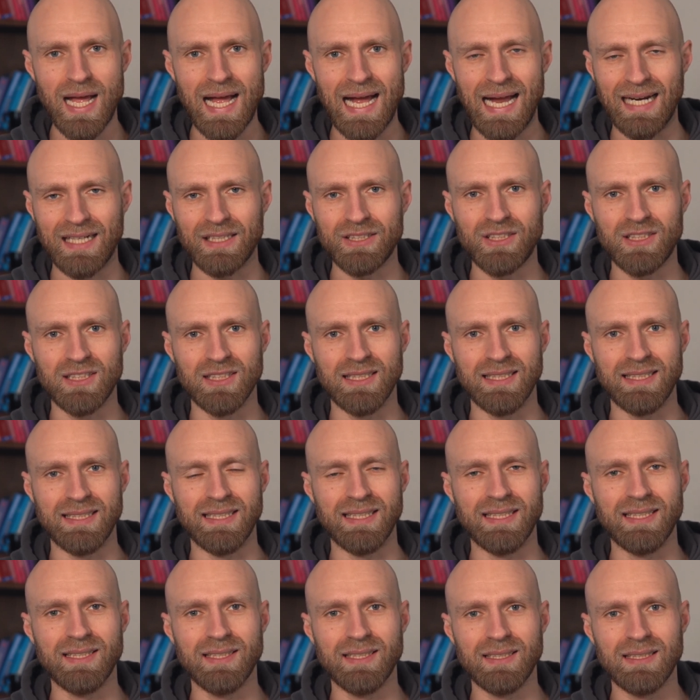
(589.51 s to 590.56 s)

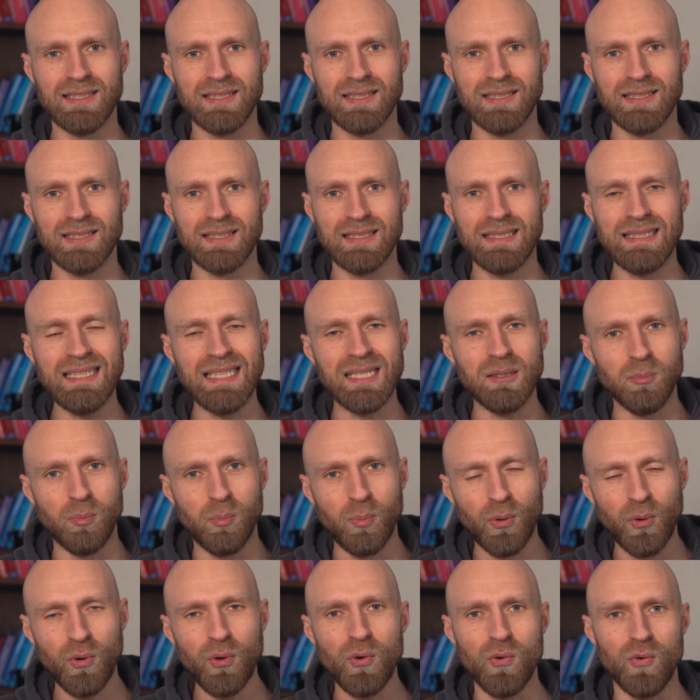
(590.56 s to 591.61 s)
actually
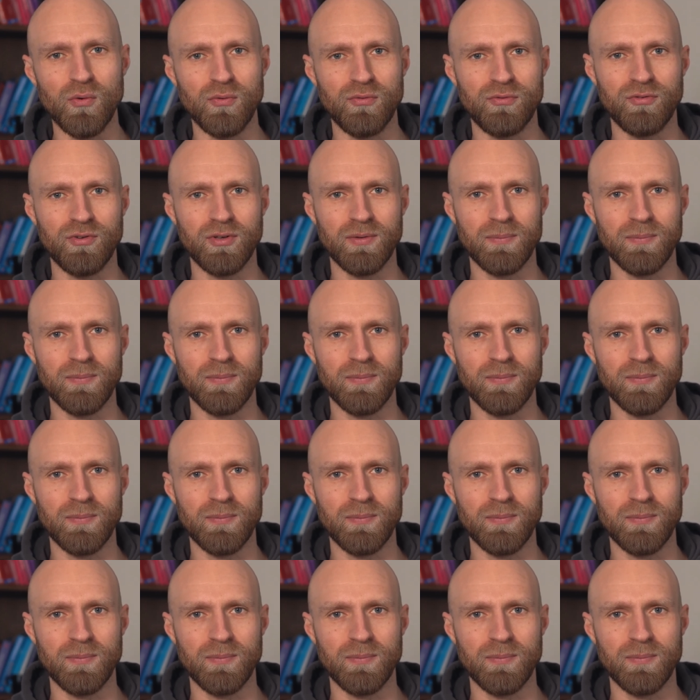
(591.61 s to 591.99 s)
improve.